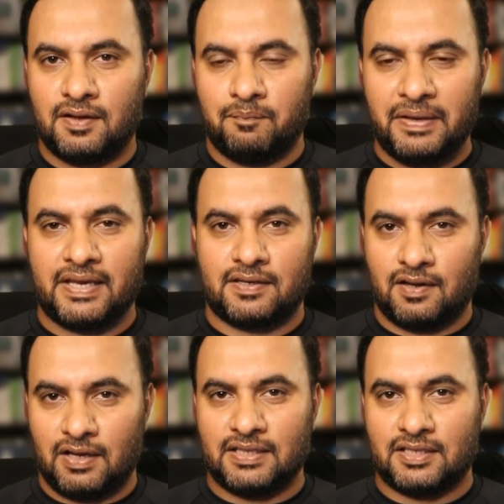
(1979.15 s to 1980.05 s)
bigot
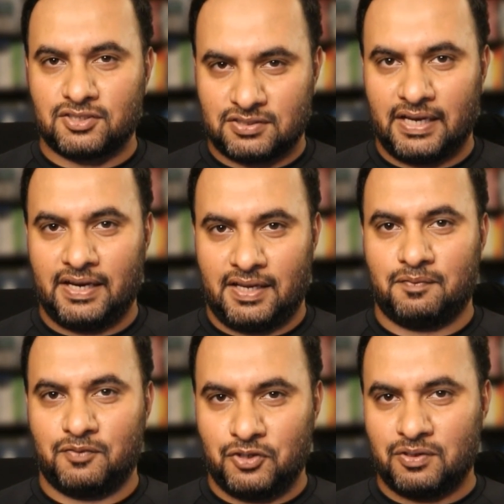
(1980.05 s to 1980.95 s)
in the society.
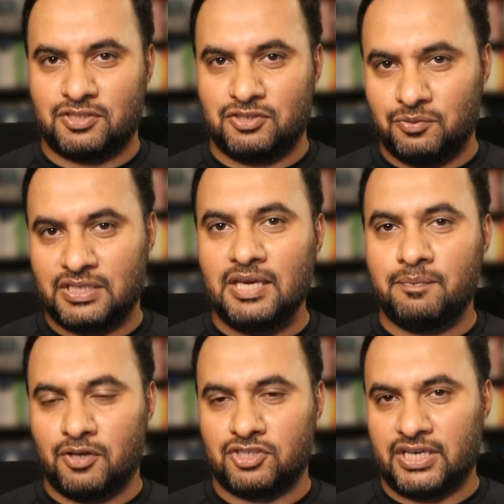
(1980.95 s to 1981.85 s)
You will keep
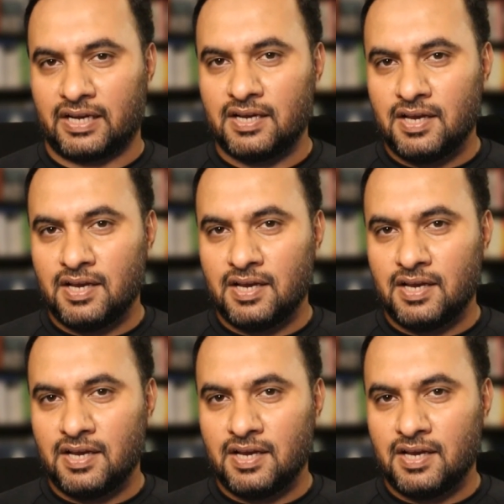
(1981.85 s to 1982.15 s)
your check.